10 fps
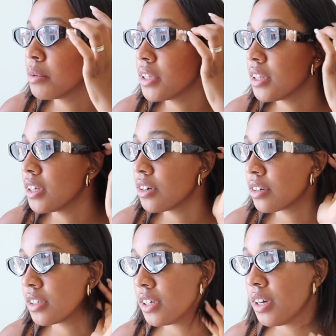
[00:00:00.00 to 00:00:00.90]
I'm
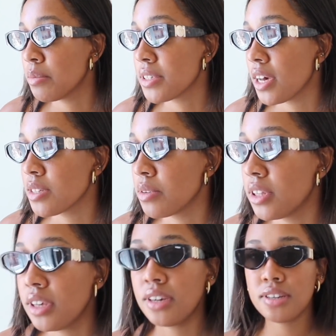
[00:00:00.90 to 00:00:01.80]
literally obsessed with
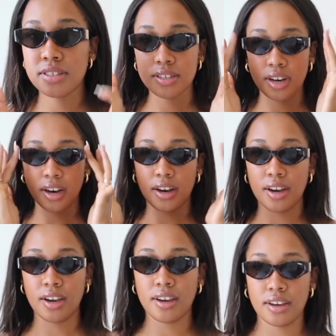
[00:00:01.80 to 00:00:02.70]
these.
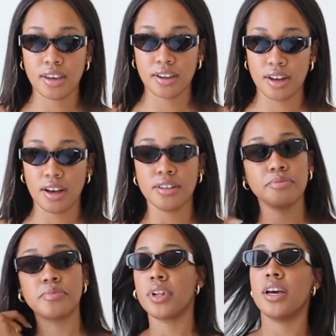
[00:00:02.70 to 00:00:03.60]
I cannot.
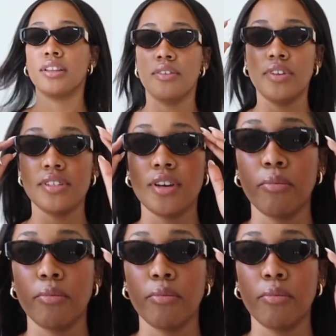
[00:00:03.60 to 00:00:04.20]
I love these so